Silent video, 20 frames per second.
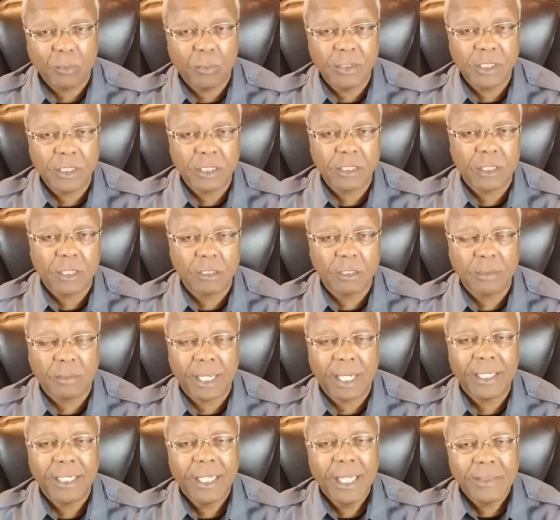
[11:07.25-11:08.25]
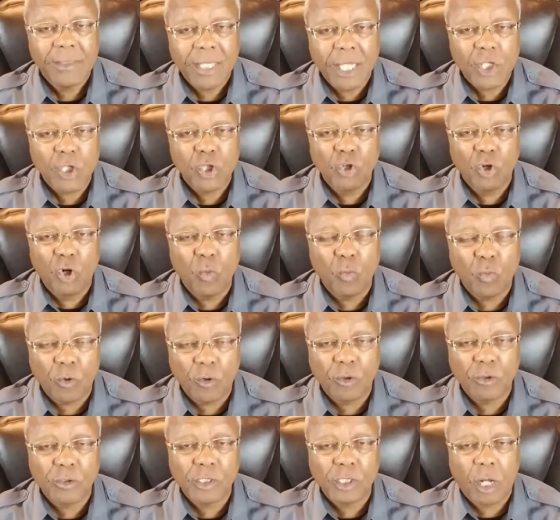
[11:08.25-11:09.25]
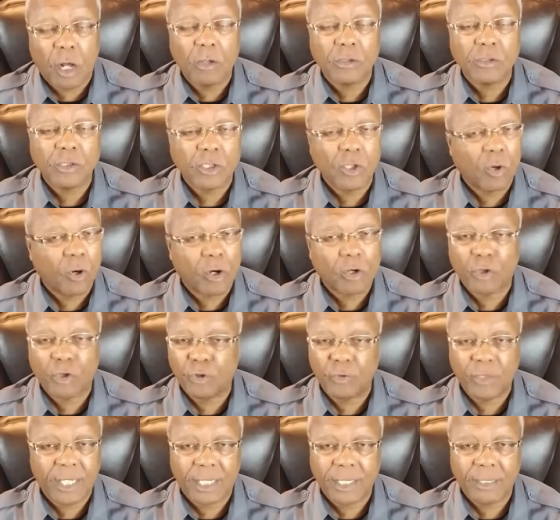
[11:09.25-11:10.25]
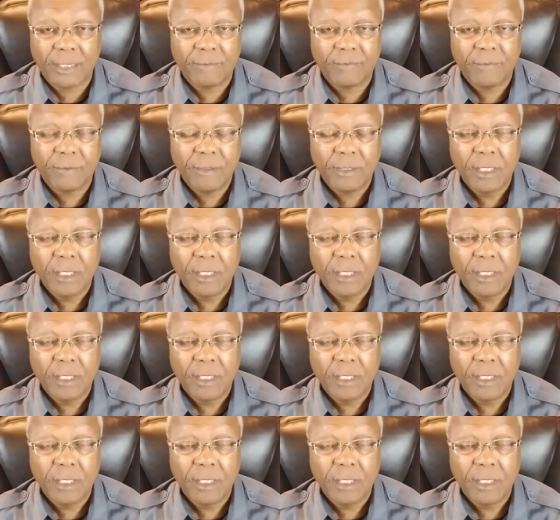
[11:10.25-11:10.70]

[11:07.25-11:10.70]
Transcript: we just talked about that your words also are creative.